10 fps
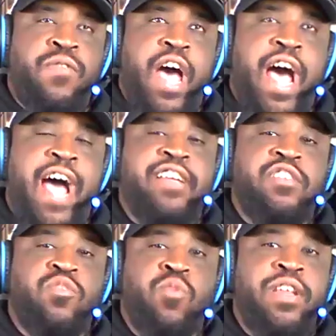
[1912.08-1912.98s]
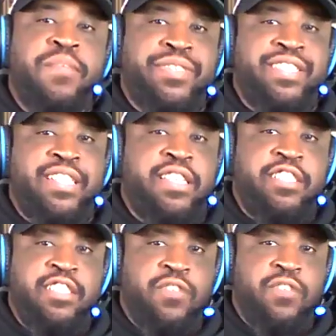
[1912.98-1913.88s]
of the highest winning
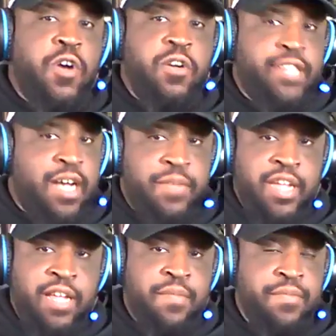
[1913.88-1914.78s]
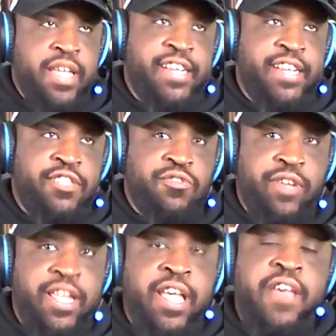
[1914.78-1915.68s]
percentages of all time in NBA
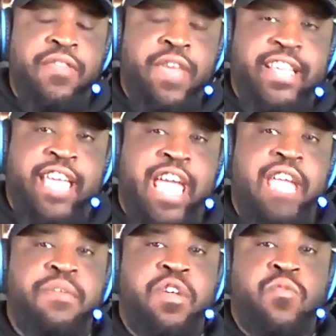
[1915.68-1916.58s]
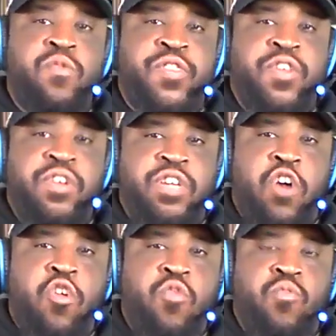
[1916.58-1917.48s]
history. They came in with a
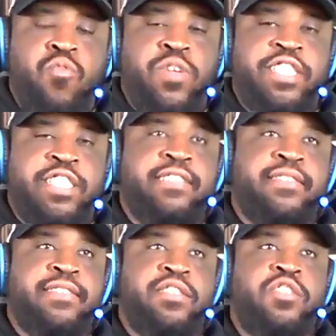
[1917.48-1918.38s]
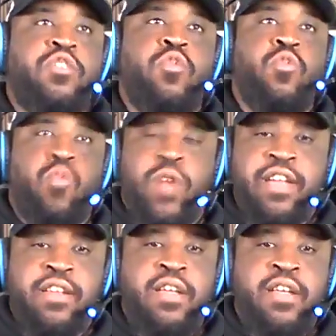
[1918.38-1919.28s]
goal, which is to
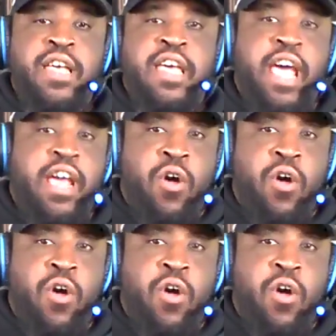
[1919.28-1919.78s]
win at